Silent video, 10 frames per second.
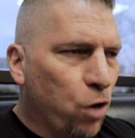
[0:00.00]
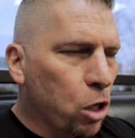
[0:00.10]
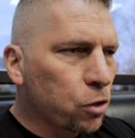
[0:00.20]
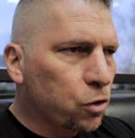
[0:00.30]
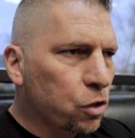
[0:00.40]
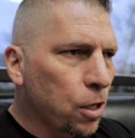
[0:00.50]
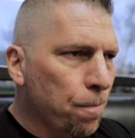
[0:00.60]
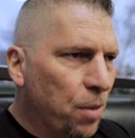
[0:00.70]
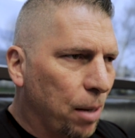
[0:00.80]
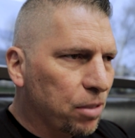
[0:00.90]
First,
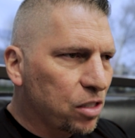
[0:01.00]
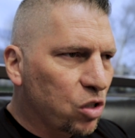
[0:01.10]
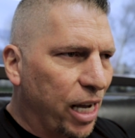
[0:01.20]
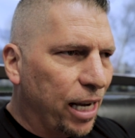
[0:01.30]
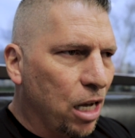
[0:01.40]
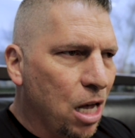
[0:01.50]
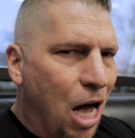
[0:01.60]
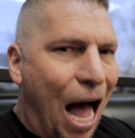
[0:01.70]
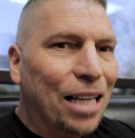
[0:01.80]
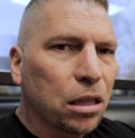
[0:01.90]
I'm going to say,
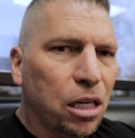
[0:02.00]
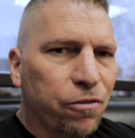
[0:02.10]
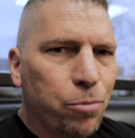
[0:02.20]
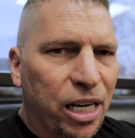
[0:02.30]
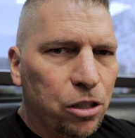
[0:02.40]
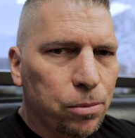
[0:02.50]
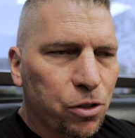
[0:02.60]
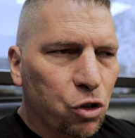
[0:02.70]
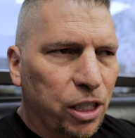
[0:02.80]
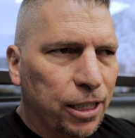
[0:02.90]
I love manual
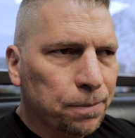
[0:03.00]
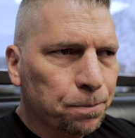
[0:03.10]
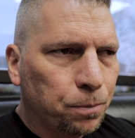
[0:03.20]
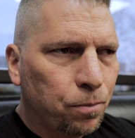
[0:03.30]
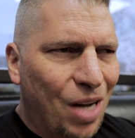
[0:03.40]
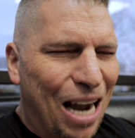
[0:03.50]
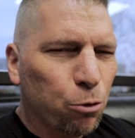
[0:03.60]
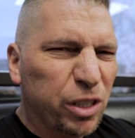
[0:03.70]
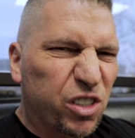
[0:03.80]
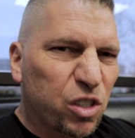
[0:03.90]
machining. I
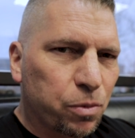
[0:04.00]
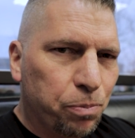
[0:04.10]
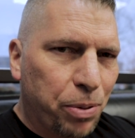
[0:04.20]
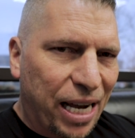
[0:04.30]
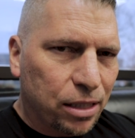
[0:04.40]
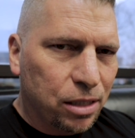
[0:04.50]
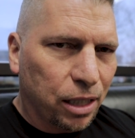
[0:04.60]
respect